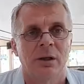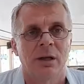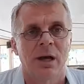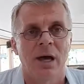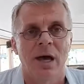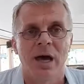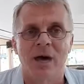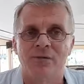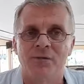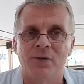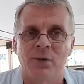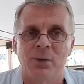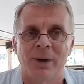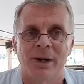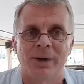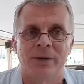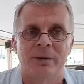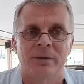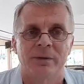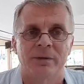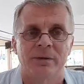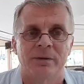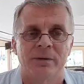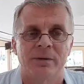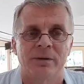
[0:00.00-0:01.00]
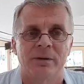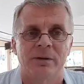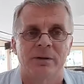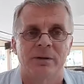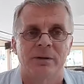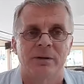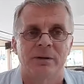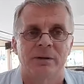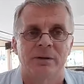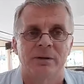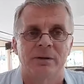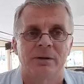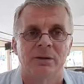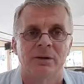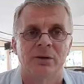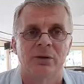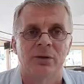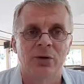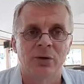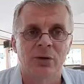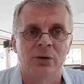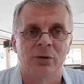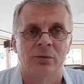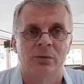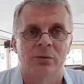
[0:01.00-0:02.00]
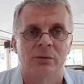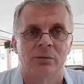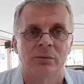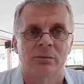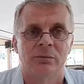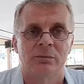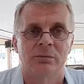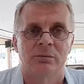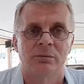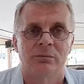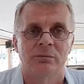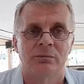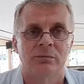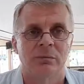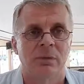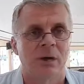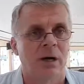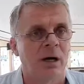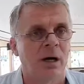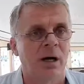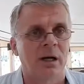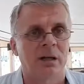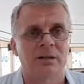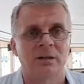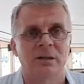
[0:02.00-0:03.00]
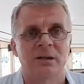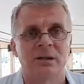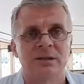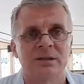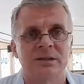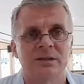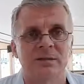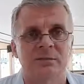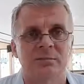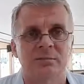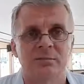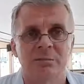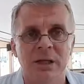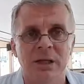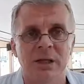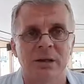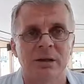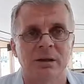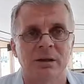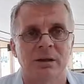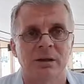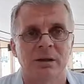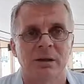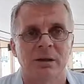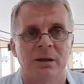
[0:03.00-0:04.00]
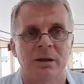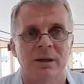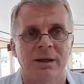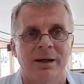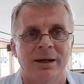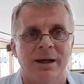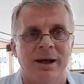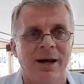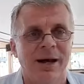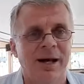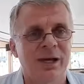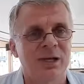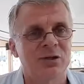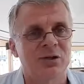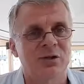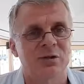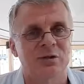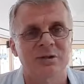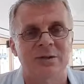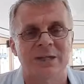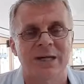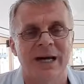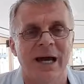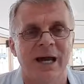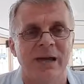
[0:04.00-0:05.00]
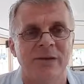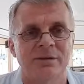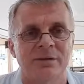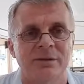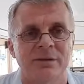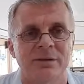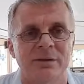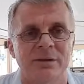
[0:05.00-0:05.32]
Everyone. You. At least me. I choose life.